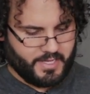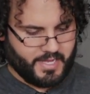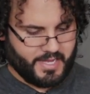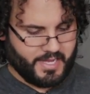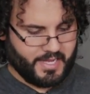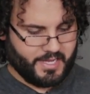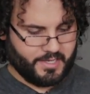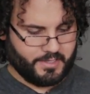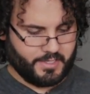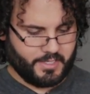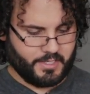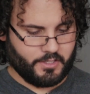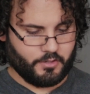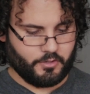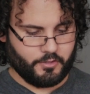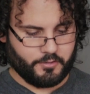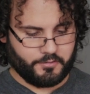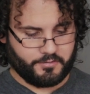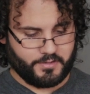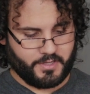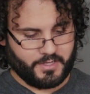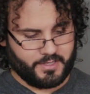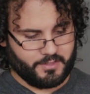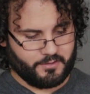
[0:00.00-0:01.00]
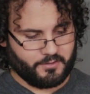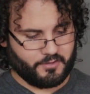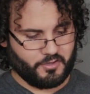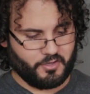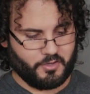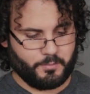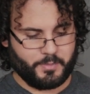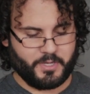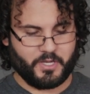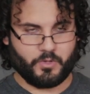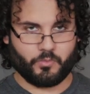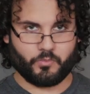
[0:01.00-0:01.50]
And it looks like it's
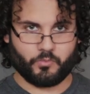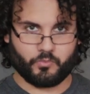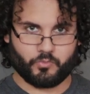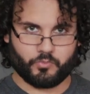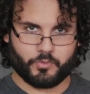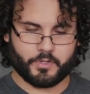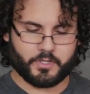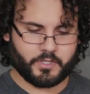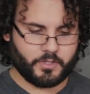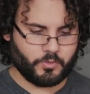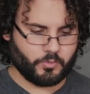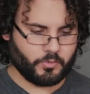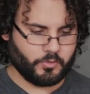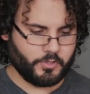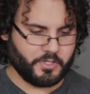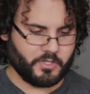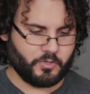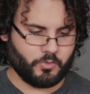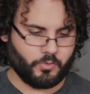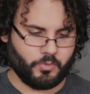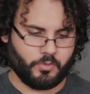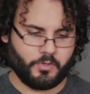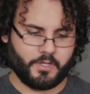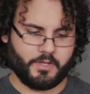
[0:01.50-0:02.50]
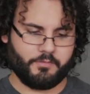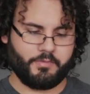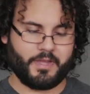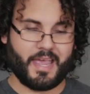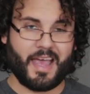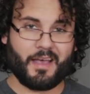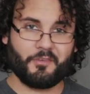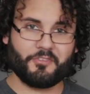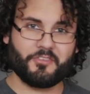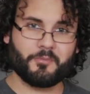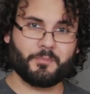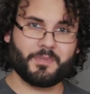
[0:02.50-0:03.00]
gonna be really, really cool. If you
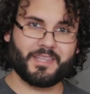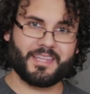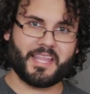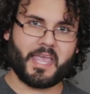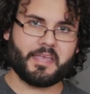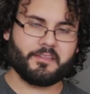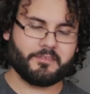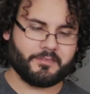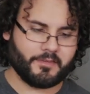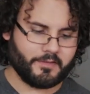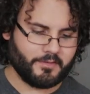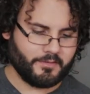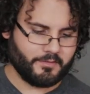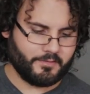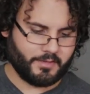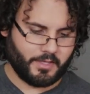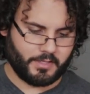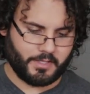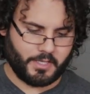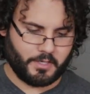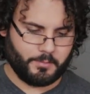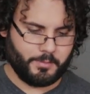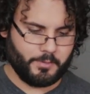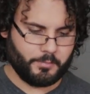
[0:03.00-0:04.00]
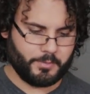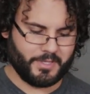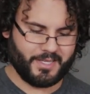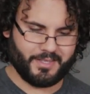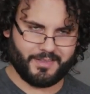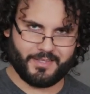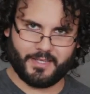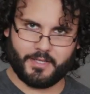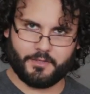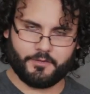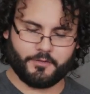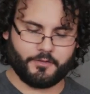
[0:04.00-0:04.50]
have some lenses, a lot of people
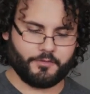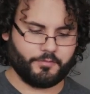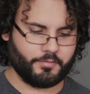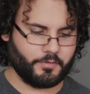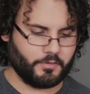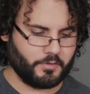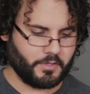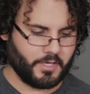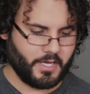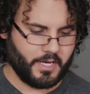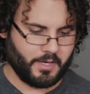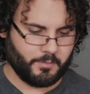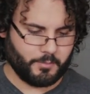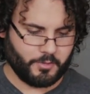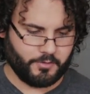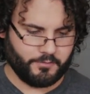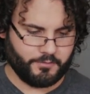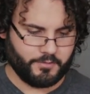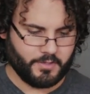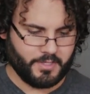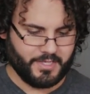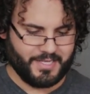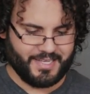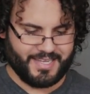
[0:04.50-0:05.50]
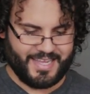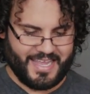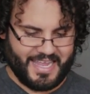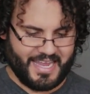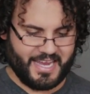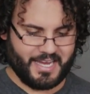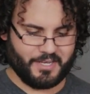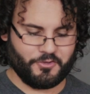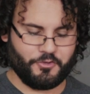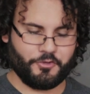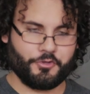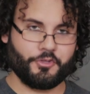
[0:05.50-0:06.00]
get lenses for their cameras
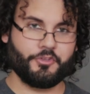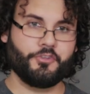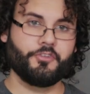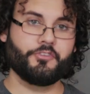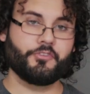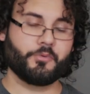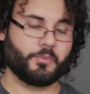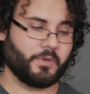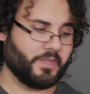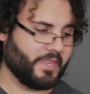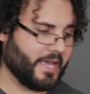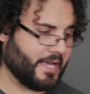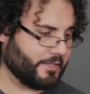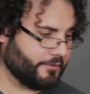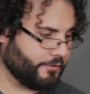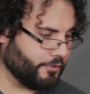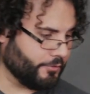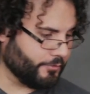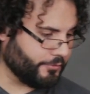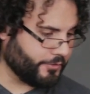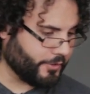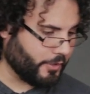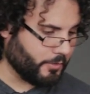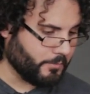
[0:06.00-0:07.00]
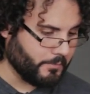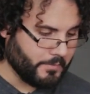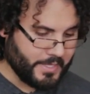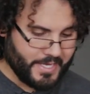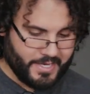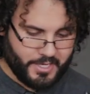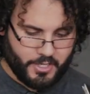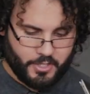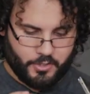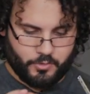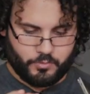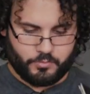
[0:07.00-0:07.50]
and you can use it with that too. So
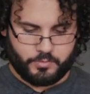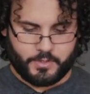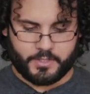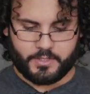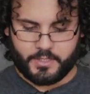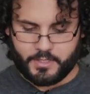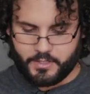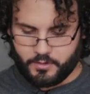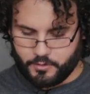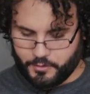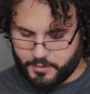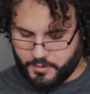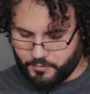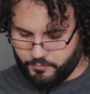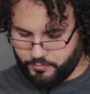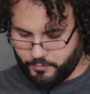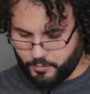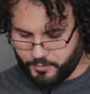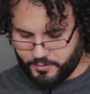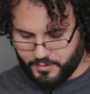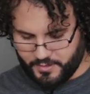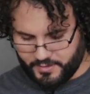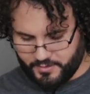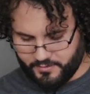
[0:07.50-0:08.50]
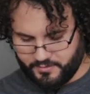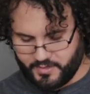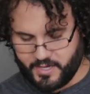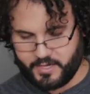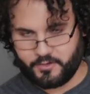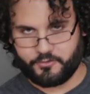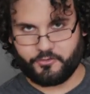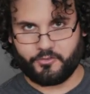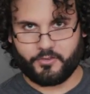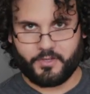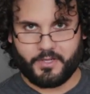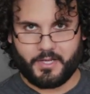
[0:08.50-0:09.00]
really looking forward to this
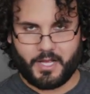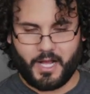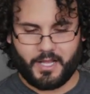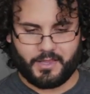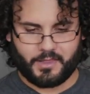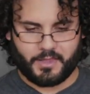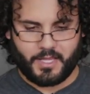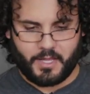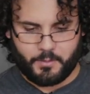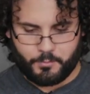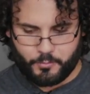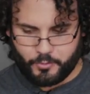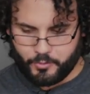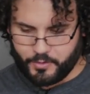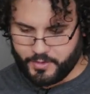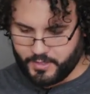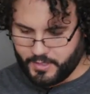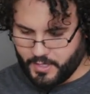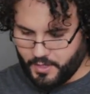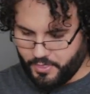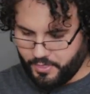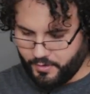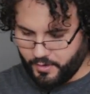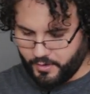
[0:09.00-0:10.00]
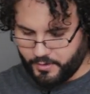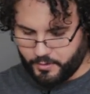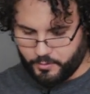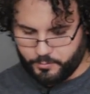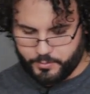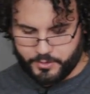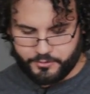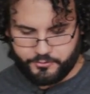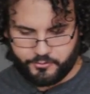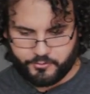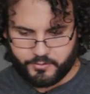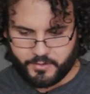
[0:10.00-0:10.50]
actually, a lot more than I thought
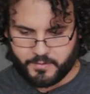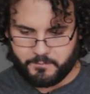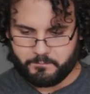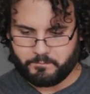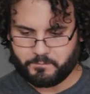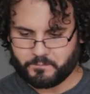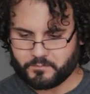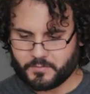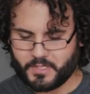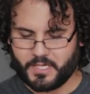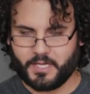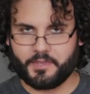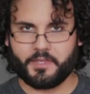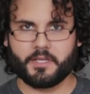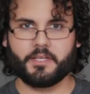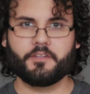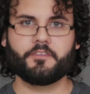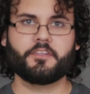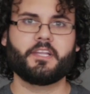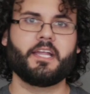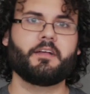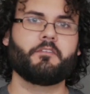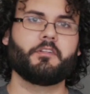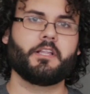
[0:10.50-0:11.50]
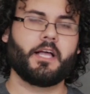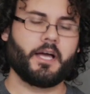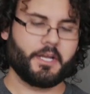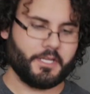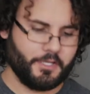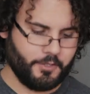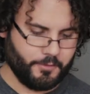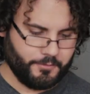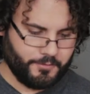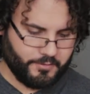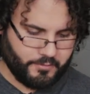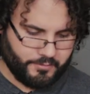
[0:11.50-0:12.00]
originally. I think it's gonna have a lot
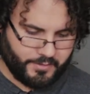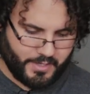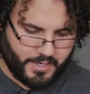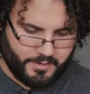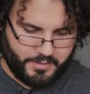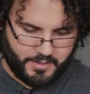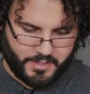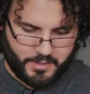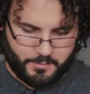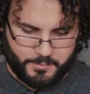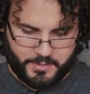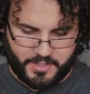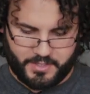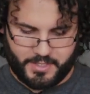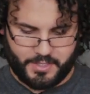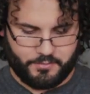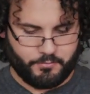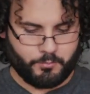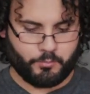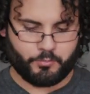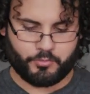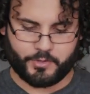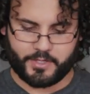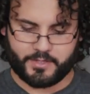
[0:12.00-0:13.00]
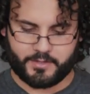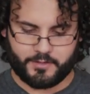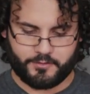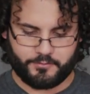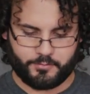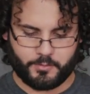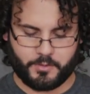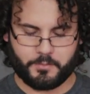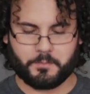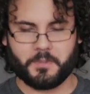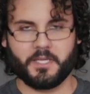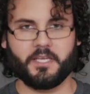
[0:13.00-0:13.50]
of uses. I think I'm gonna even bring
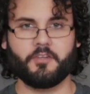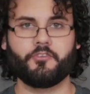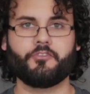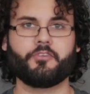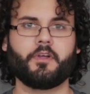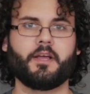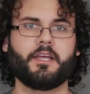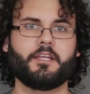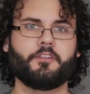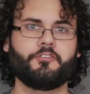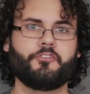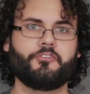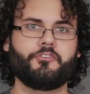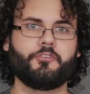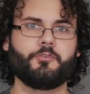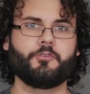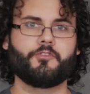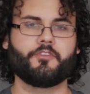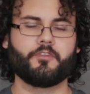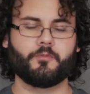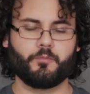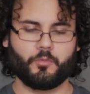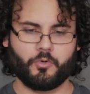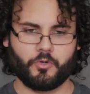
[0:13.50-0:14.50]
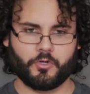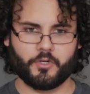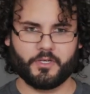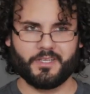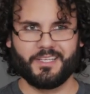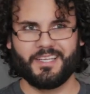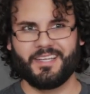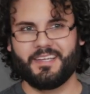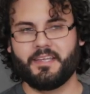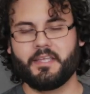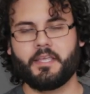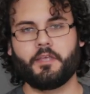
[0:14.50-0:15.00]
this with me and try and shoot some more.
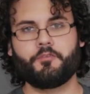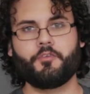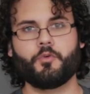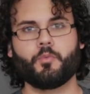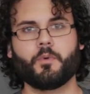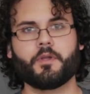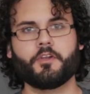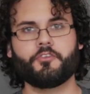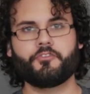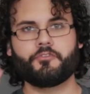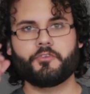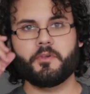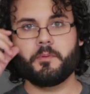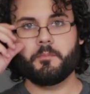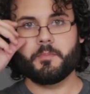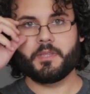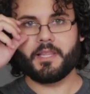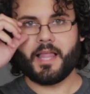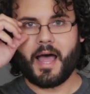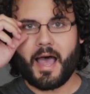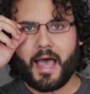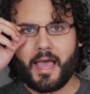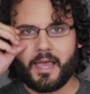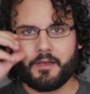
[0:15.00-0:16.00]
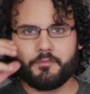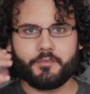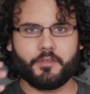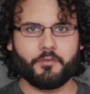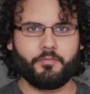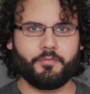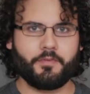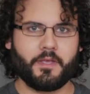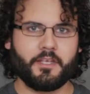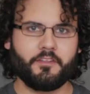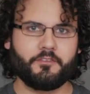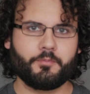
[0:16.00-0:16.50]
If you wanna stream live to
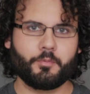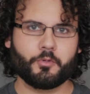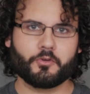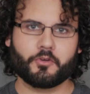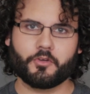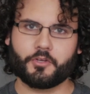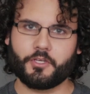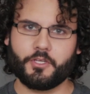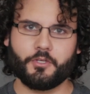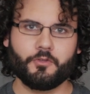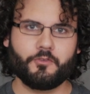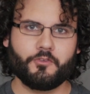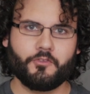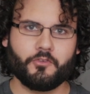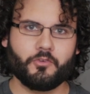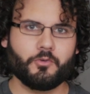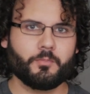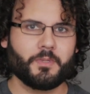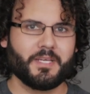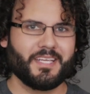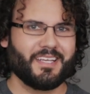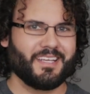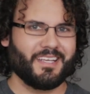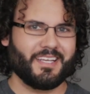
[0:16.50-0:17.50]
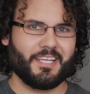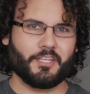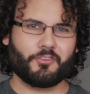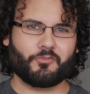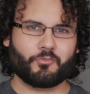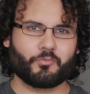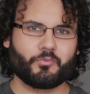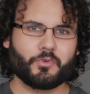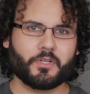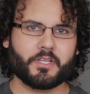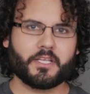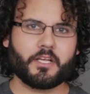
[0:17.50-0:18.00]
Facebook or YouTube,
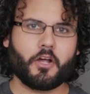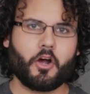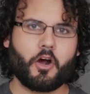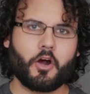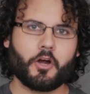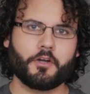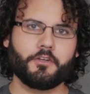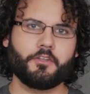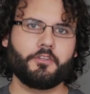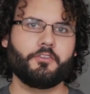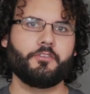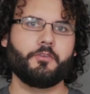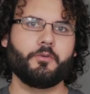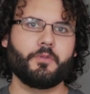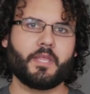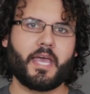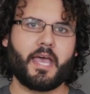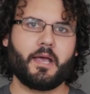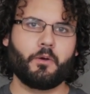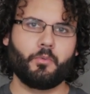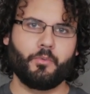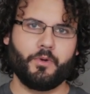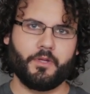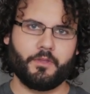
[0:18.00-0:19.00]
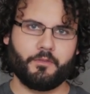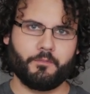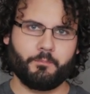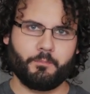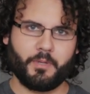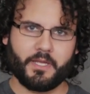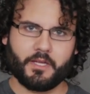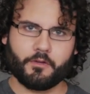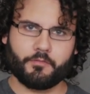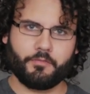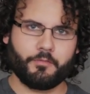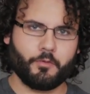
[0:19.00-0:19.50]
it's really hard to do that with
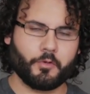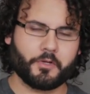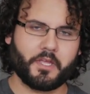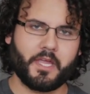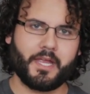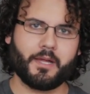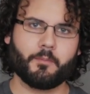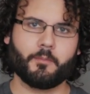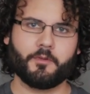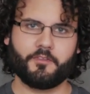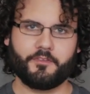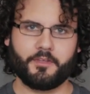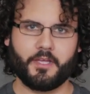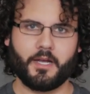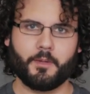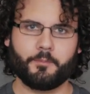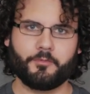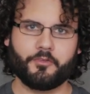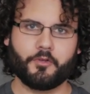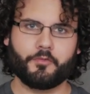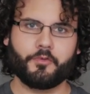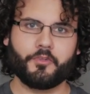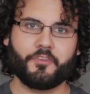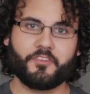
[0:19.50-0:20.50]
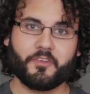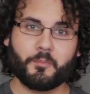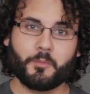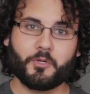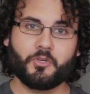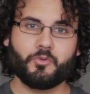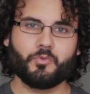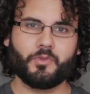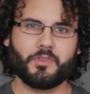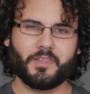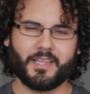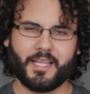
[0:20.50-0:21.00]
big full camera setup. So if you're
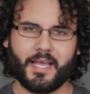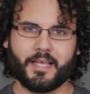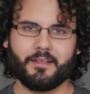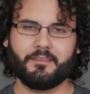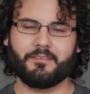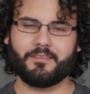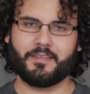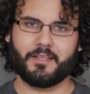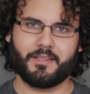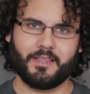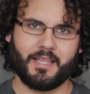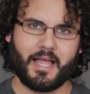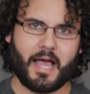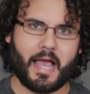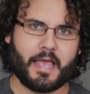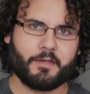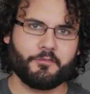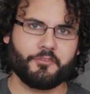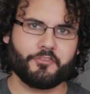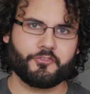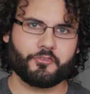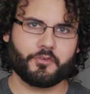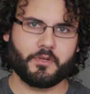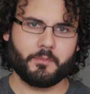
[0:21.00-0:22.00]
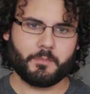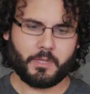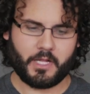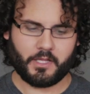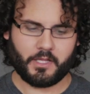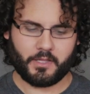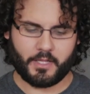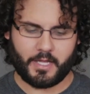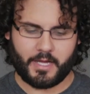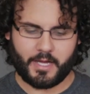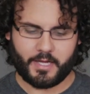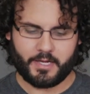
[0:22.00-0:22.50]
someone who likes to live stream
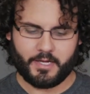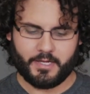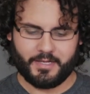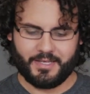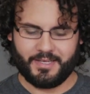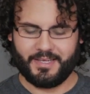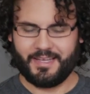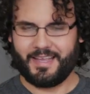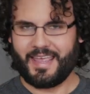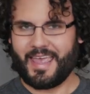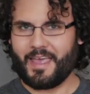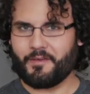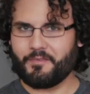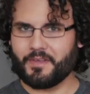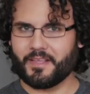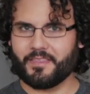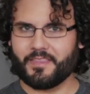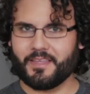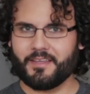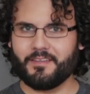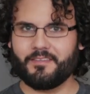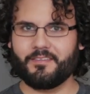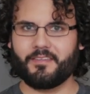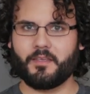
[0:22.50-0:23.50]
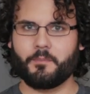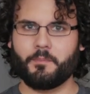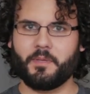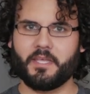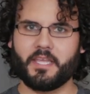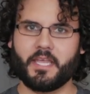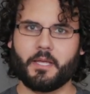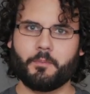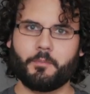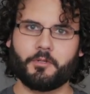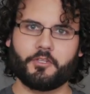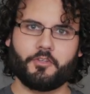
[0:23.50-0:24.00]
a lot, having this and
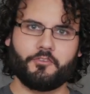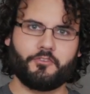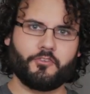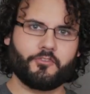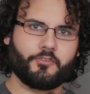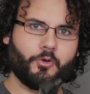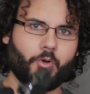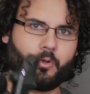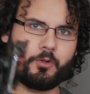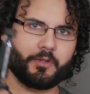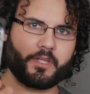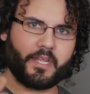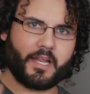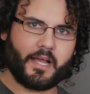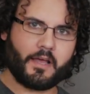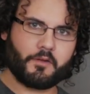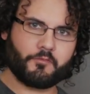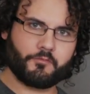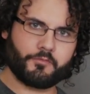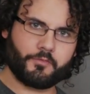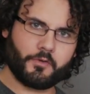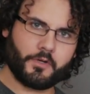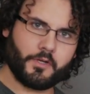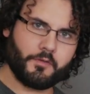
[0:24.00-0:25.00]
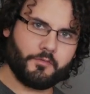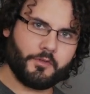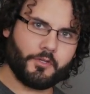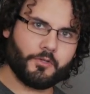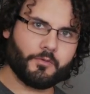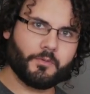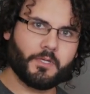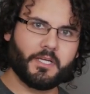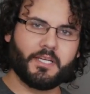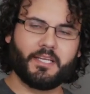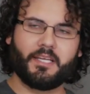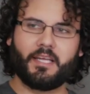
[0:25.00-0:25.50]
being able to just hold it out in front of
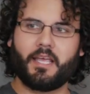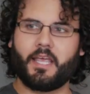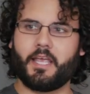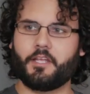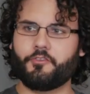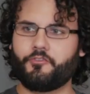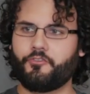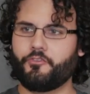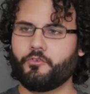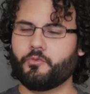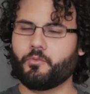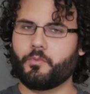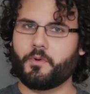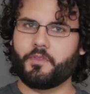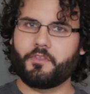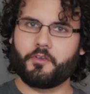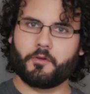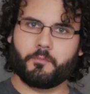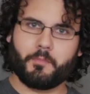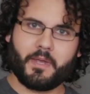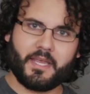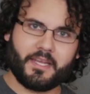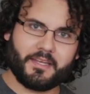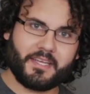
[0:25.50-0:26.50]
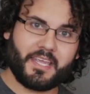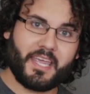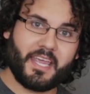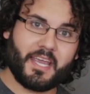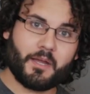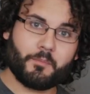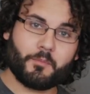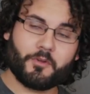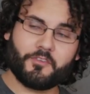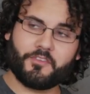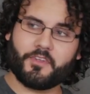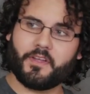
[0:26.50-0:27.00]
you and shoot with your main
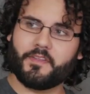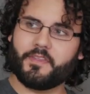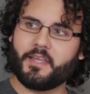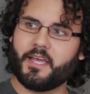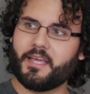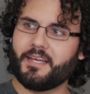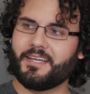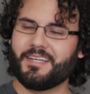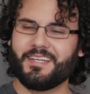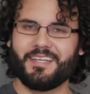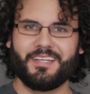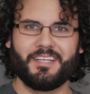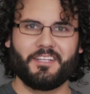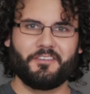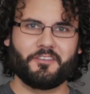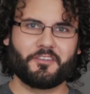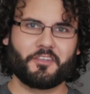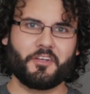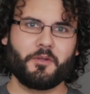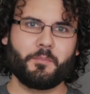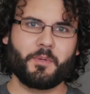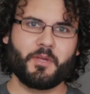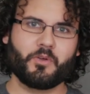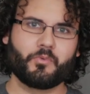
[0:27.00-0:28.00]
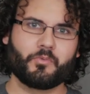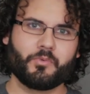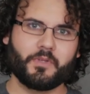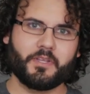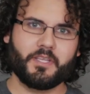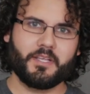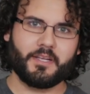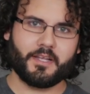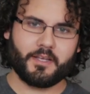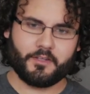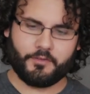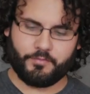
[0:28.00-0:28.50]
cameras on that, it's gonna be a
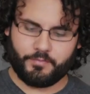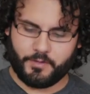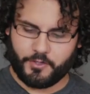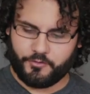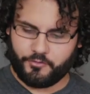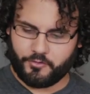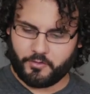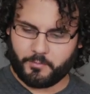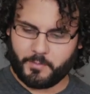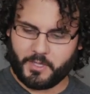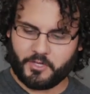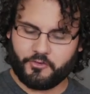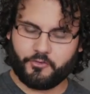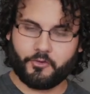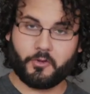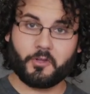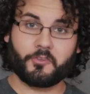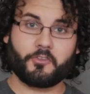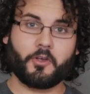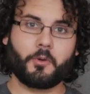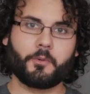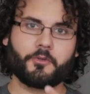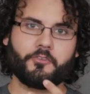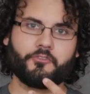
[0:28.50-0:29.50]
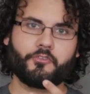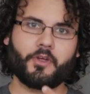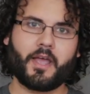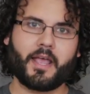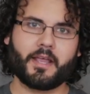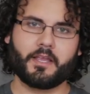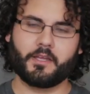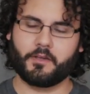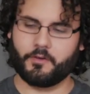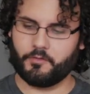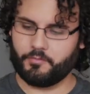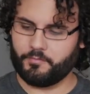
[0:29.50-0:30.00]
really nice feature. Make sure it's always
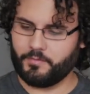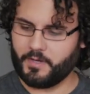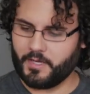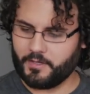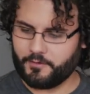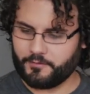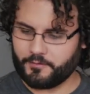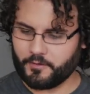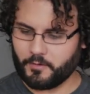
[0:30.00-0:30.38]
tracking your face.